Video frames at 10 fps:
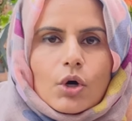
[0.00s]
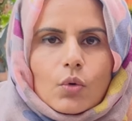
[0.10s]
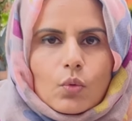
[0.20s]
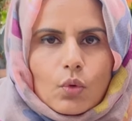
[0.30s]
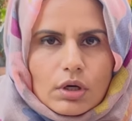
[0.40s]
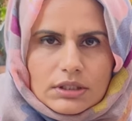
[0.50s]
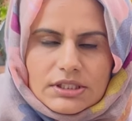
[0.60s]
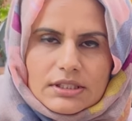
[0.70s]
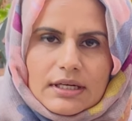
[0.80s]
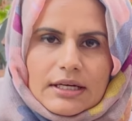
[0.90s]

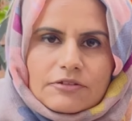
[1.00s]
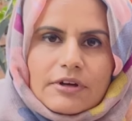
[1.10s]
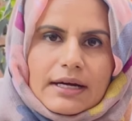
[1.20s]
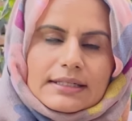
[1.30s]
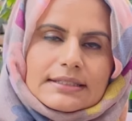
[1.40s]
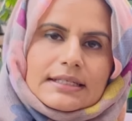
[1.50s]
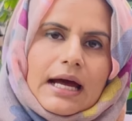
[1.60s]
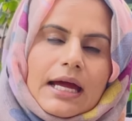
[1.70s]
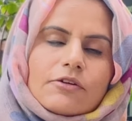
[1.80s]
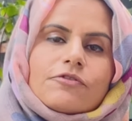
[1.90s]
what factors I
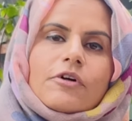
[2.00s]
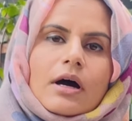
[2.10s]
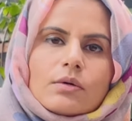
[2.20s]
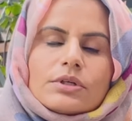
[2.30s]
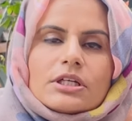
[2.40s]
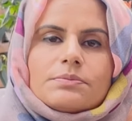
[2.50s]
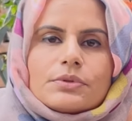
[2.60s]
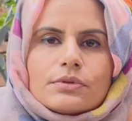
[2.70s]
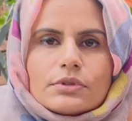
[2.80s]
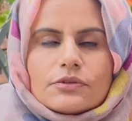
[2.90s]
have found in
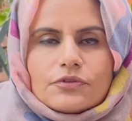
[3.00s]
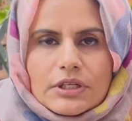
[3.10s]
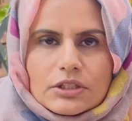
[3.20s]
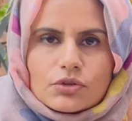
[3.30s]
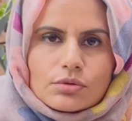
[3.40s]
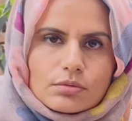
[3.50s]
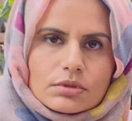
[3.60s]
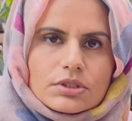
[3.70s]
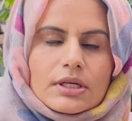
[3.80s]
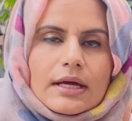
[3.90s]
both of these
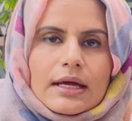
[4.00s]
routes